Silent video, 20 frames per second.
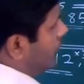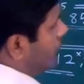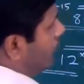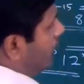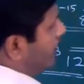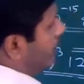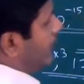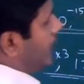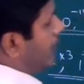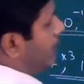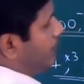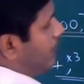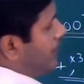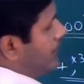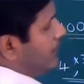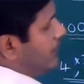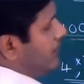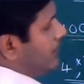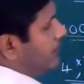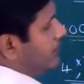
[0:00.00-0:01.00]
What kind of
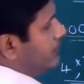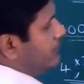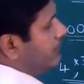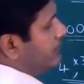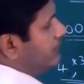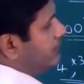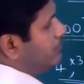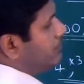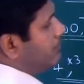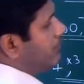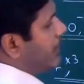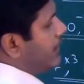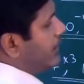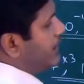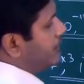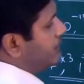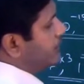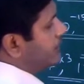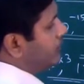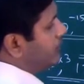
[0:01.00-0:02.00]
pattern is this is?
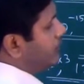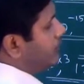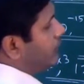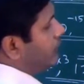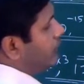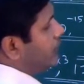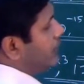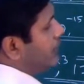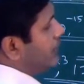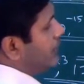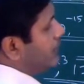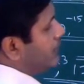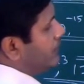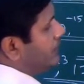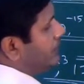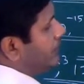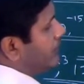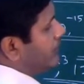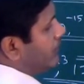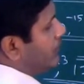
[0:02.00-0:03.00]
Minus 15.
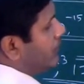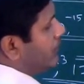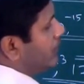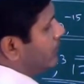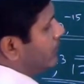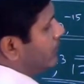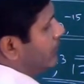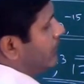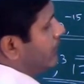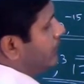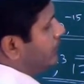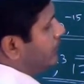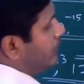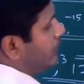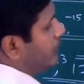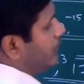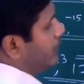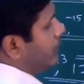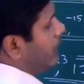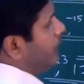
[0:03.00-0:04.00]
Okay.
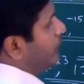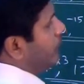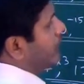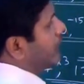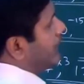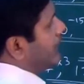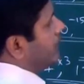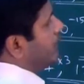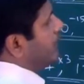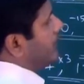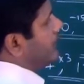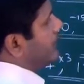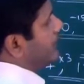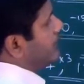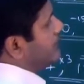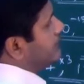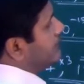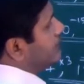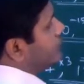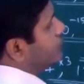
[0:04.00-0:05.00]
And what kind of pattern
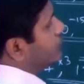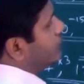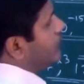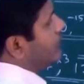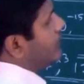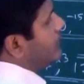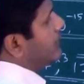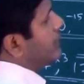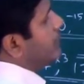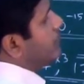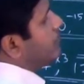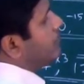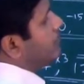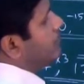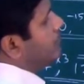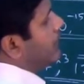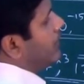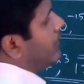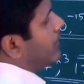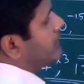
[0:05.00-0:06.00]
is this one?
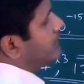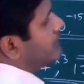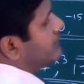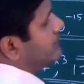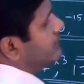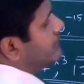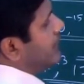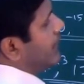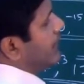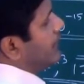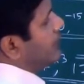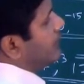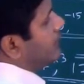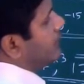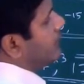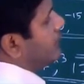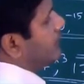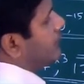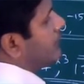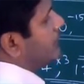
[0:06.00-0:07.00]
Plus 10.
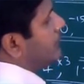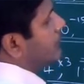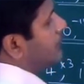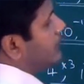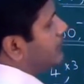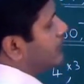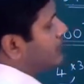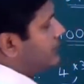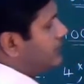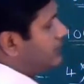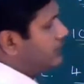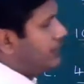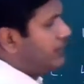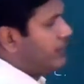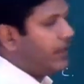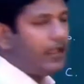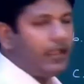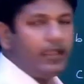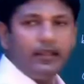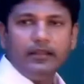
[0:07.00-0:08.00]
See
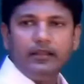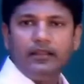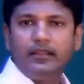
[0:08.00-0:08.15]
that?